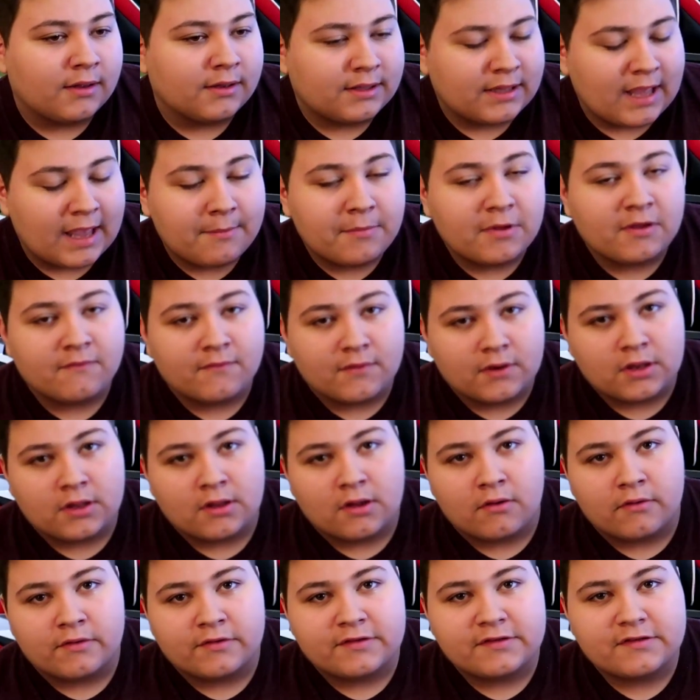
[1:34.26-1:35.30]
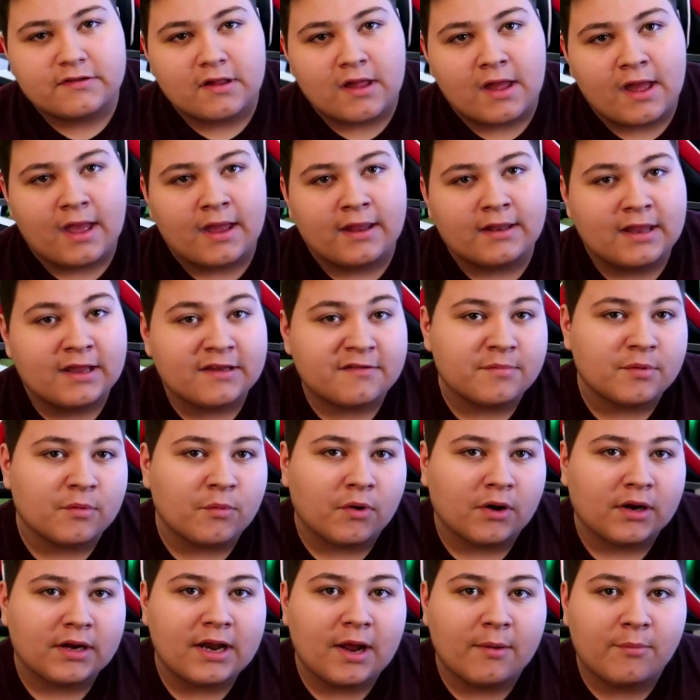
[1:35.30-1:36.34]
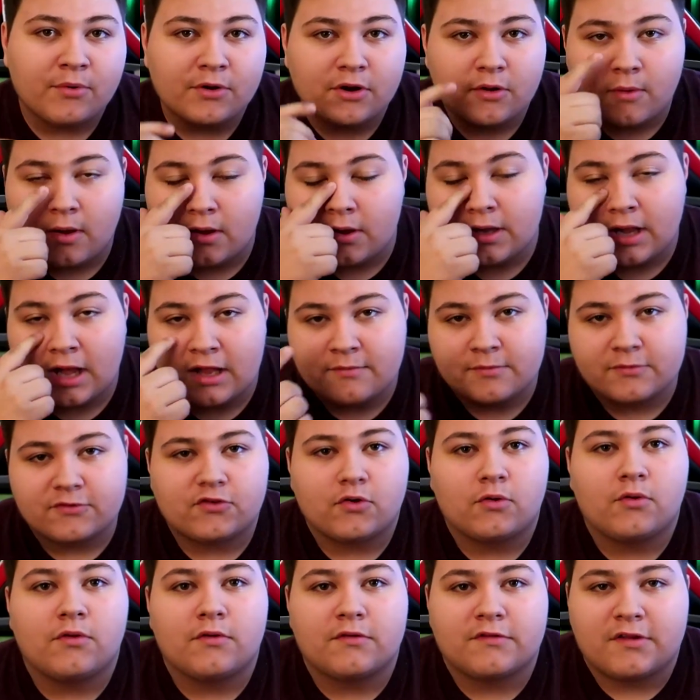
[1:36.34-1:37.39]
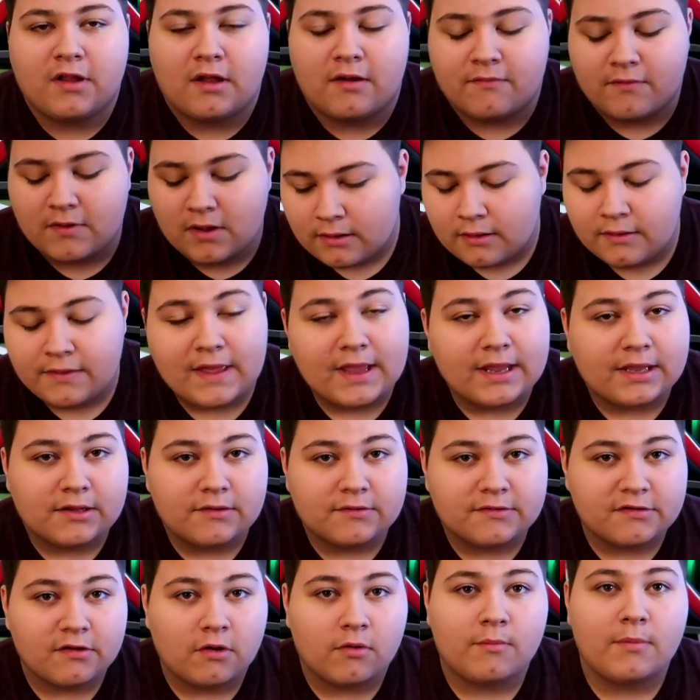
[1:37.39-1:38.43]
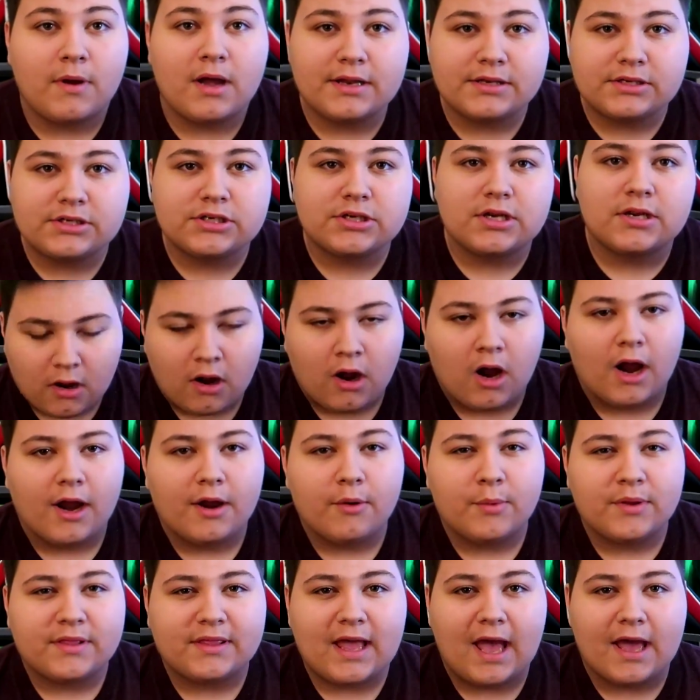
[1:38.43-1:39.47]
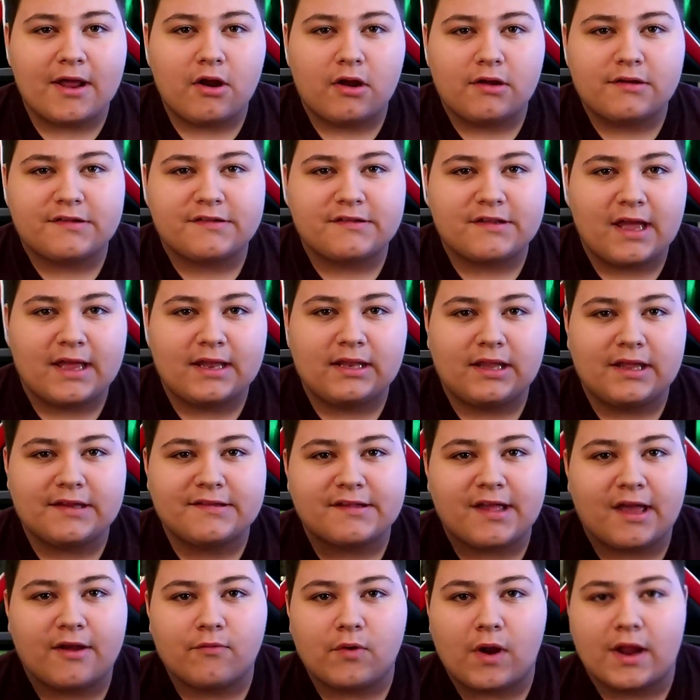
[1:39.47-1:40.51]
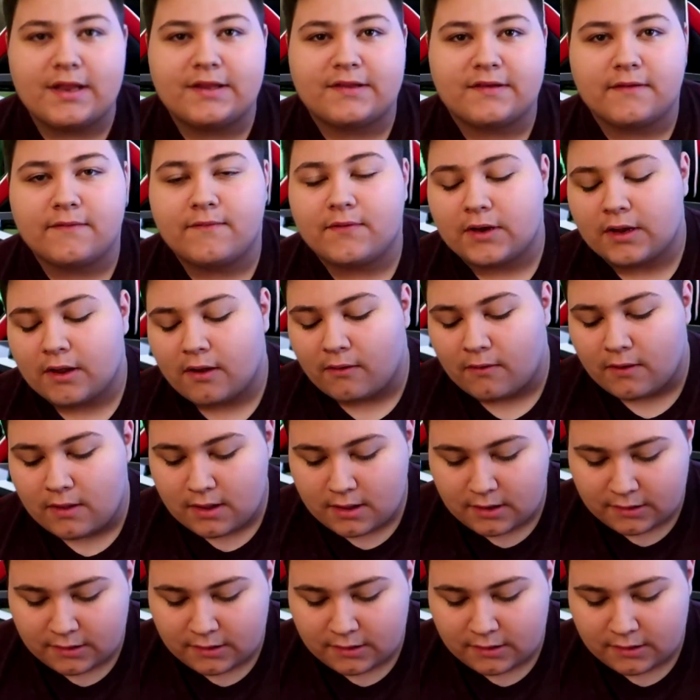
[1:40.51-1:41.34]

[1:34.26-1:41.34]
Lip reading: gaming videos, and that's been working out pretty well. You guys have been showing those love. Thank you so much. Alright, with that all said, let's get right into the video.